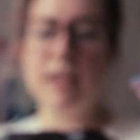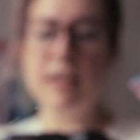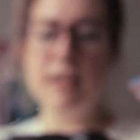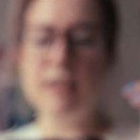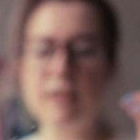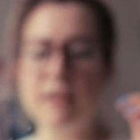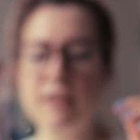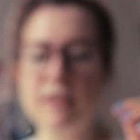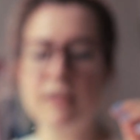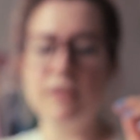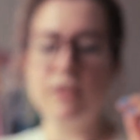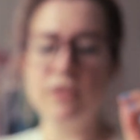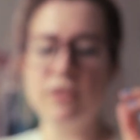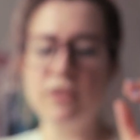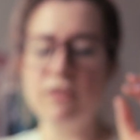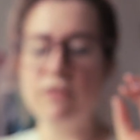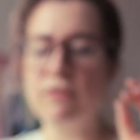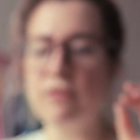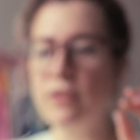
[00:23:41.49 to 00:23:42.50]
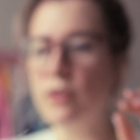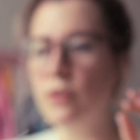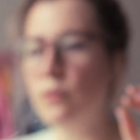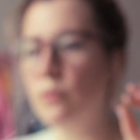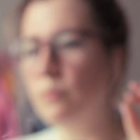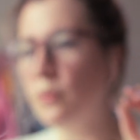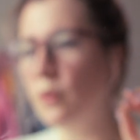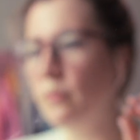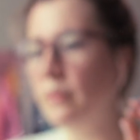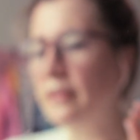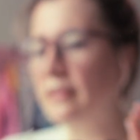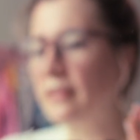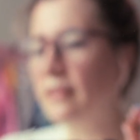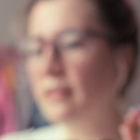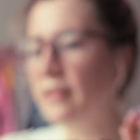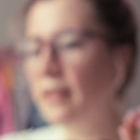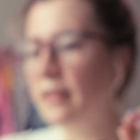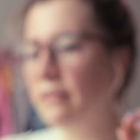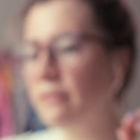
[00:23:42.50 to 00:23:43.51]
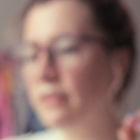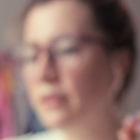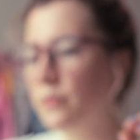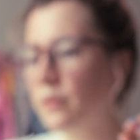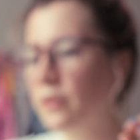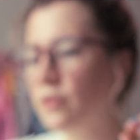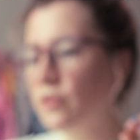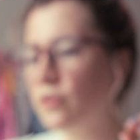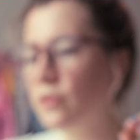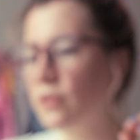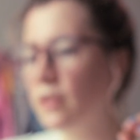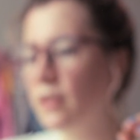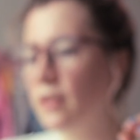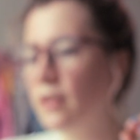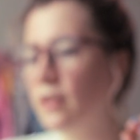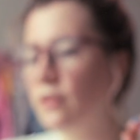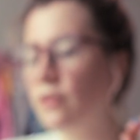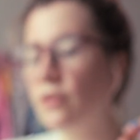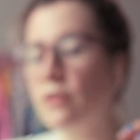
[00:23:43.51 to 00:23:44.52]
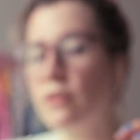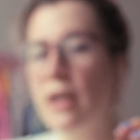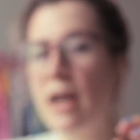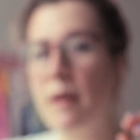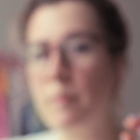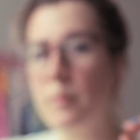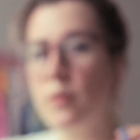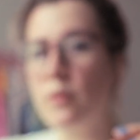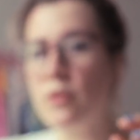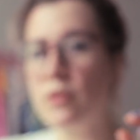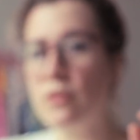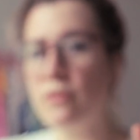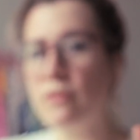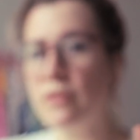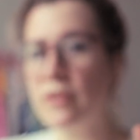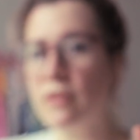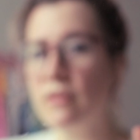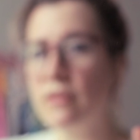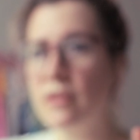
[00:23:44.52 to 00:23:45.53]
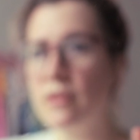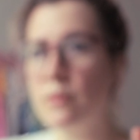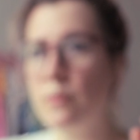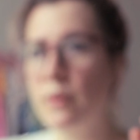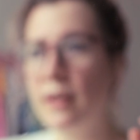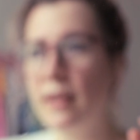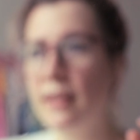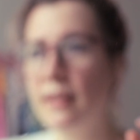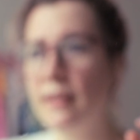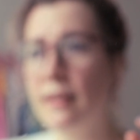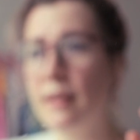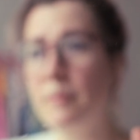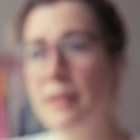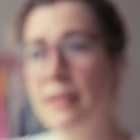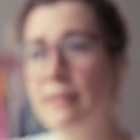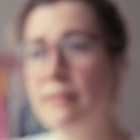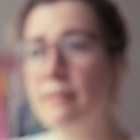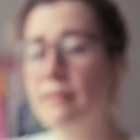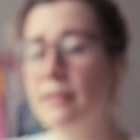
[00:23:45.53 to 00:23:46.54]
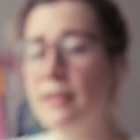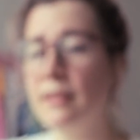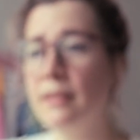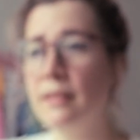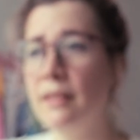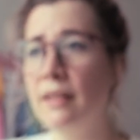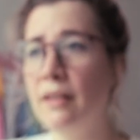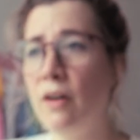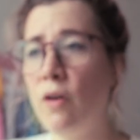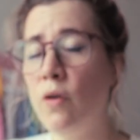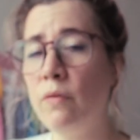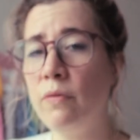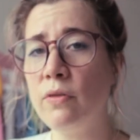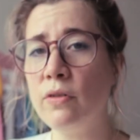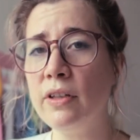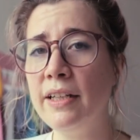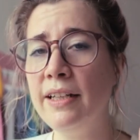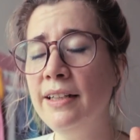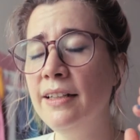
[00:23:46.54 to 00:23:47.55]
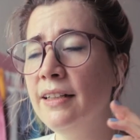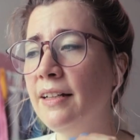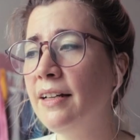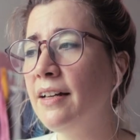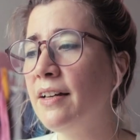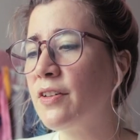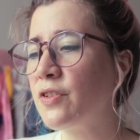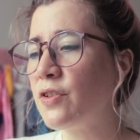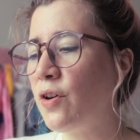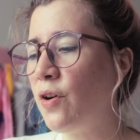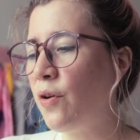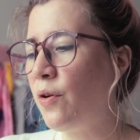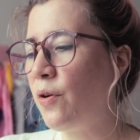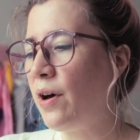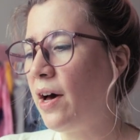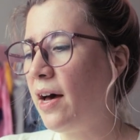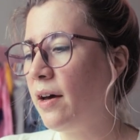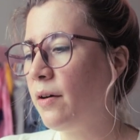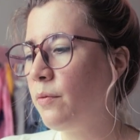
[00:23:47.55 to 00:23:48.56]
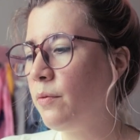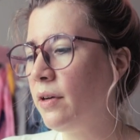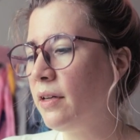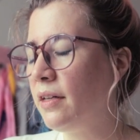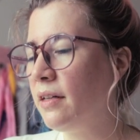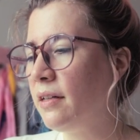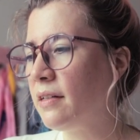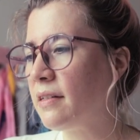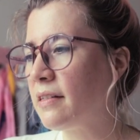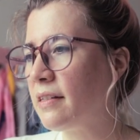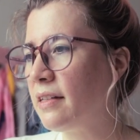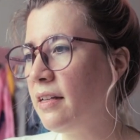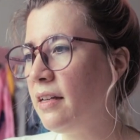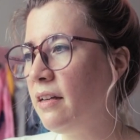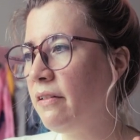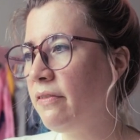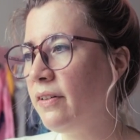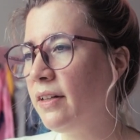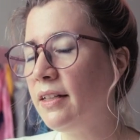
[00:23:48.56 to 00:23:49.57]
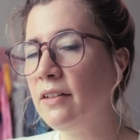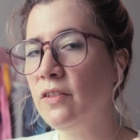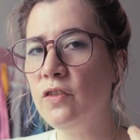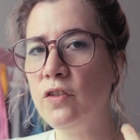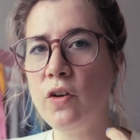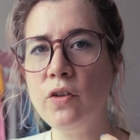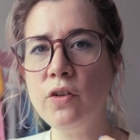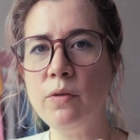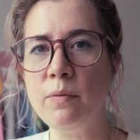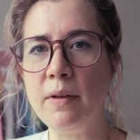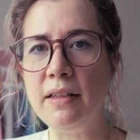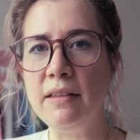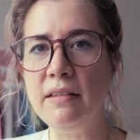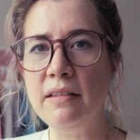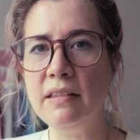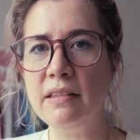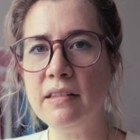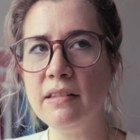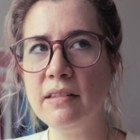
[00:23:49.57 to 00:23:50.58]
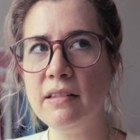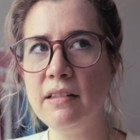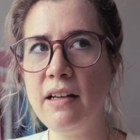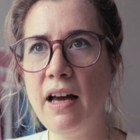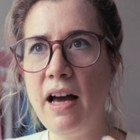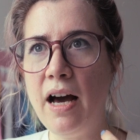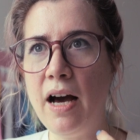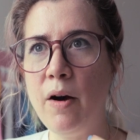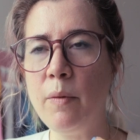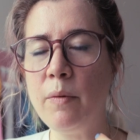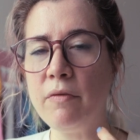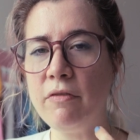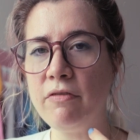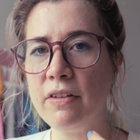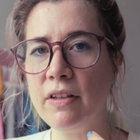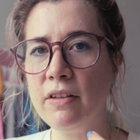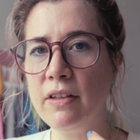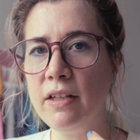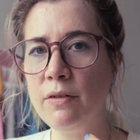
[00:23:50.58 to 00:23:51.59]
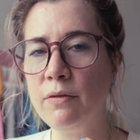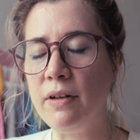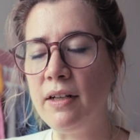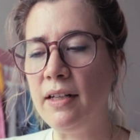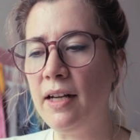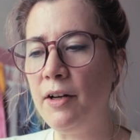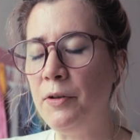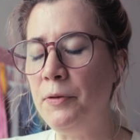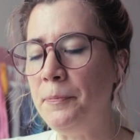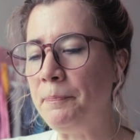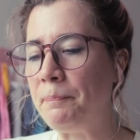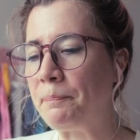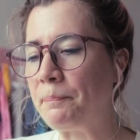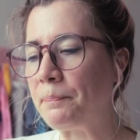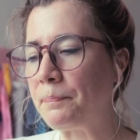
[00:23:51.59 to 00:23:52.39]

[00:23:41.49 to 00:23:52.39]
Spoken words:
like there's a few moments in life in which I'm going to feel this way. I mean, hopefully. So I wanna see if I can document how I'm feeling right now,